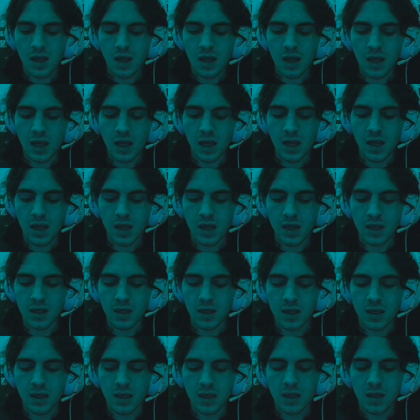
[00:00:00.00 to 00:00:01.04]
And
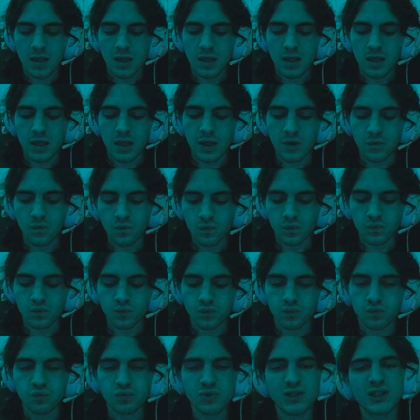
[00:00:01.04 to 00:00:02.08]
it
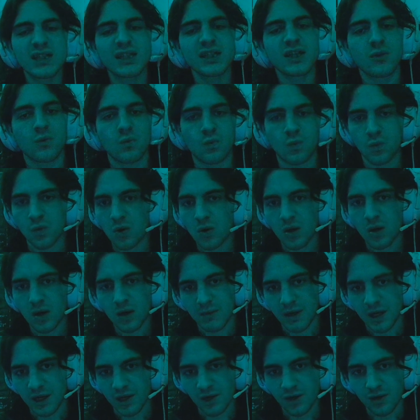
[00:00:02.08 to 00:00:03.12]
really wore on
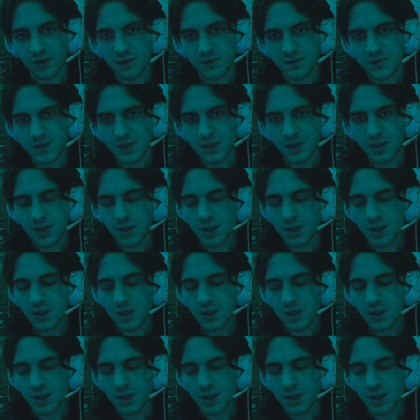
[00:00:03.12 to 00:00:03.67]
my nerves.